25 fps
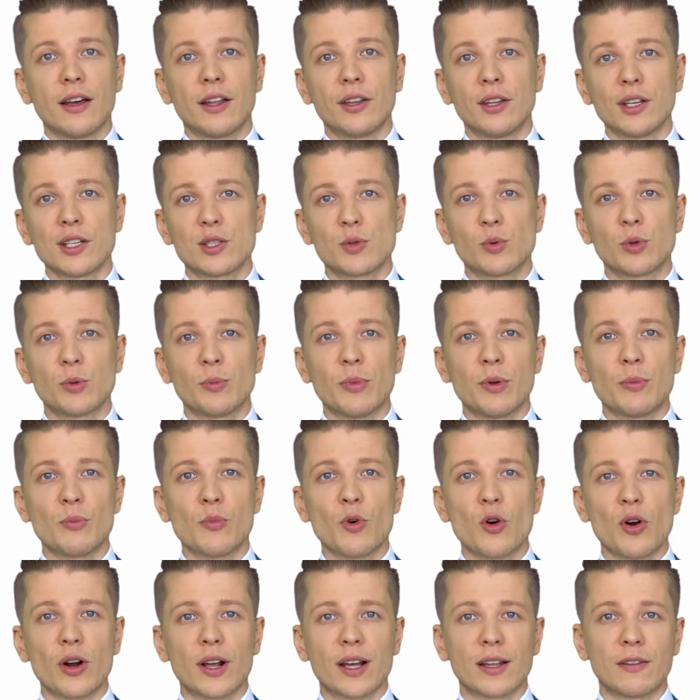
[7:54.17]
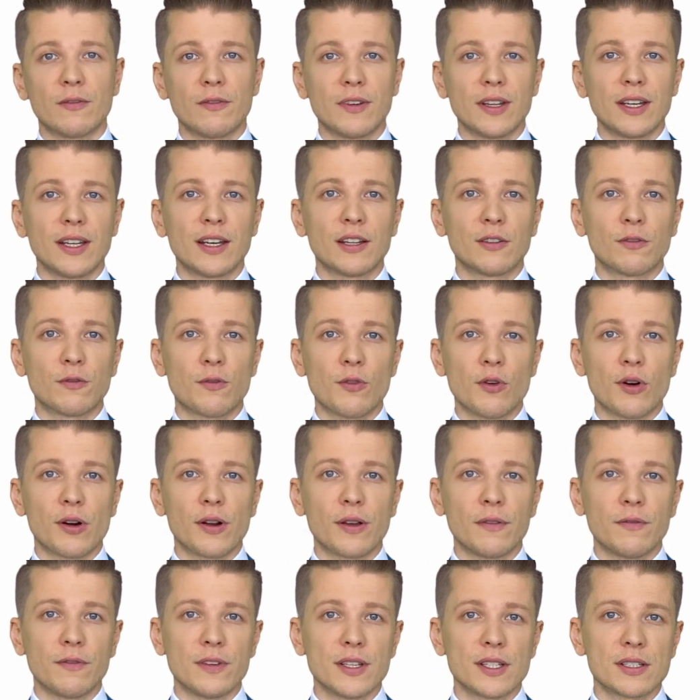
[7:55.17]
This would be more convenient for
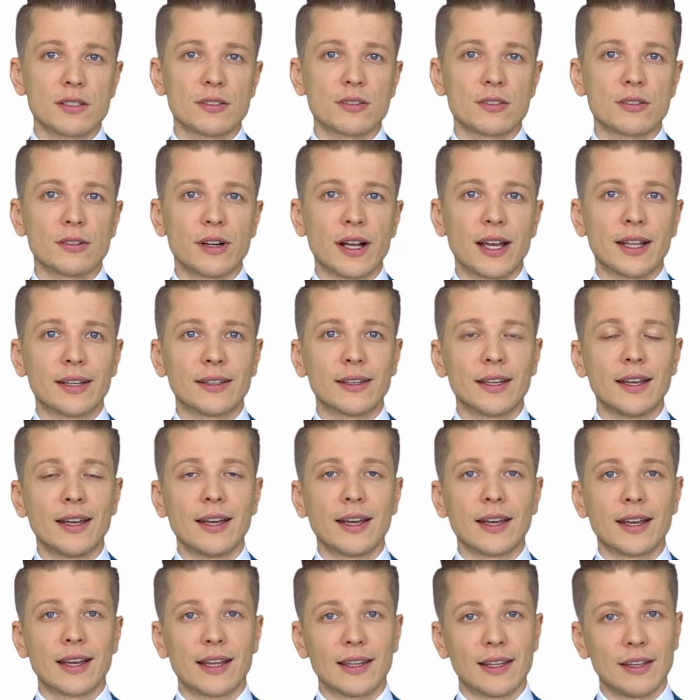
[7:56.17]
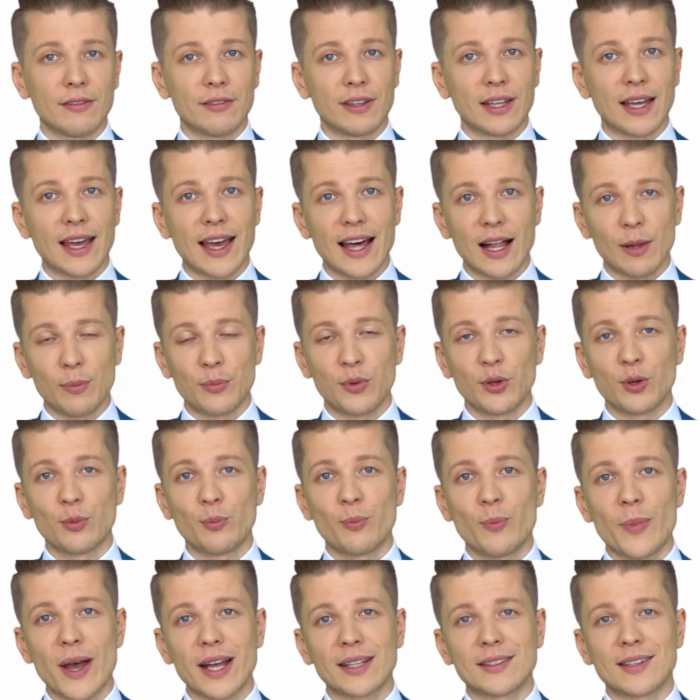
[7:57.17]
a visitor and can even help you
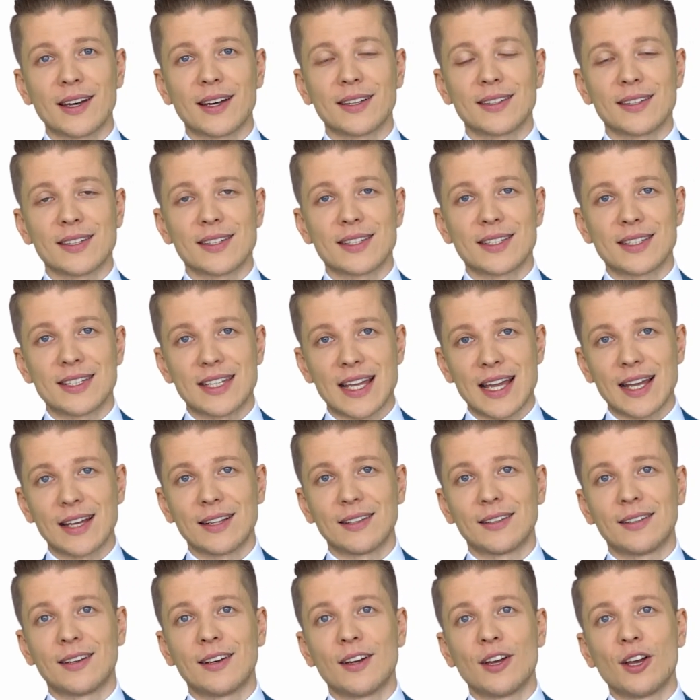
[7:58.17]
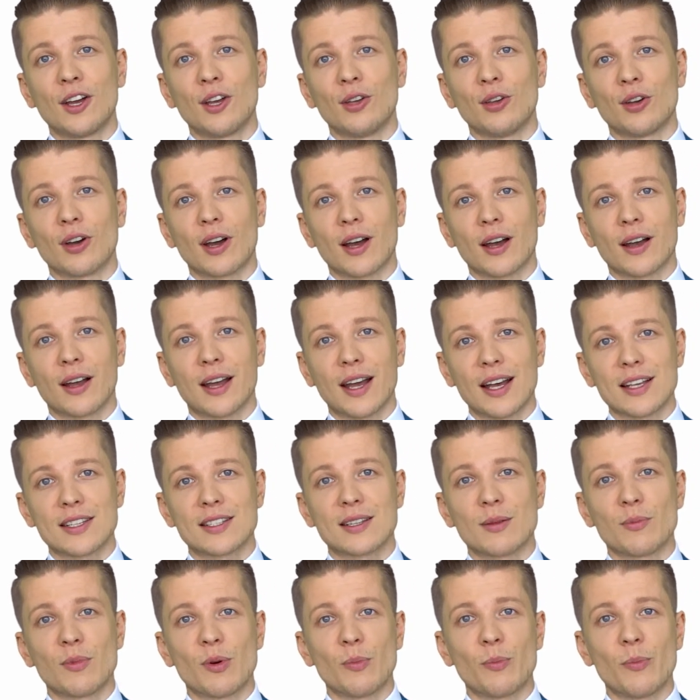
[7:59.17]
better understand your
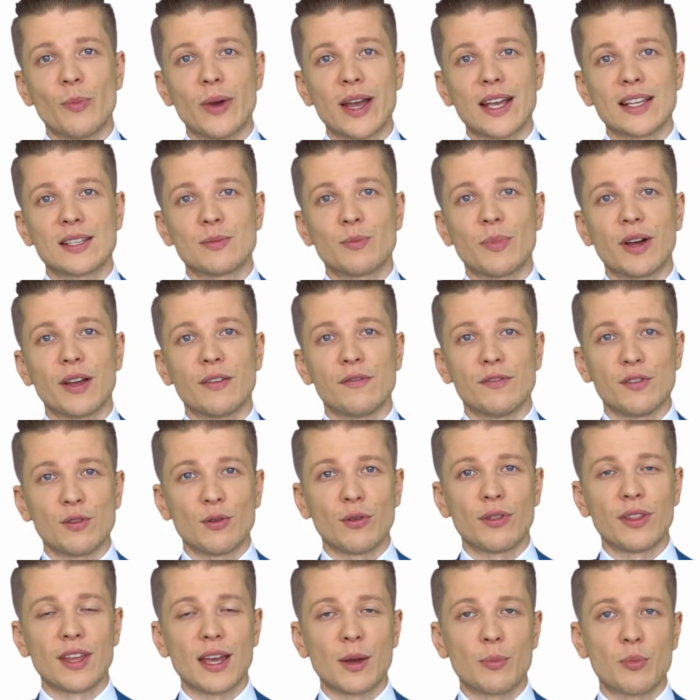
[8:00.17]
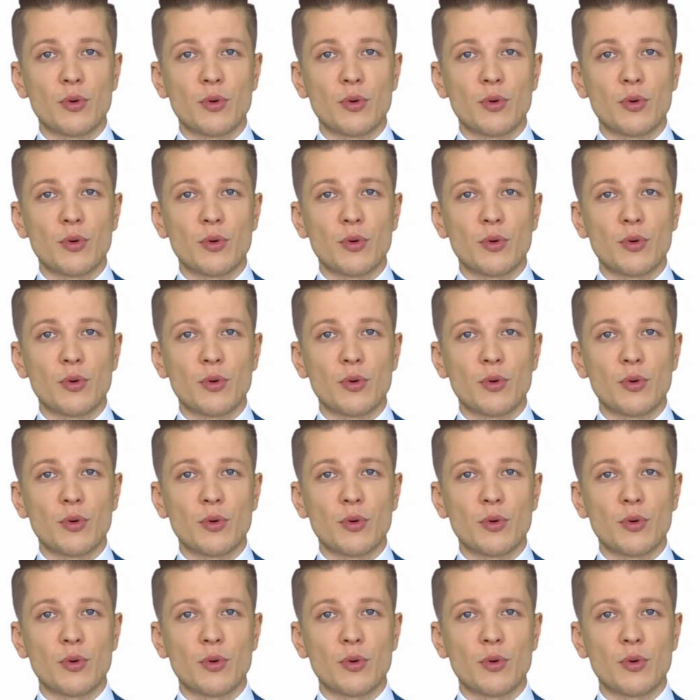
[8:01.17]
customer base by viewing their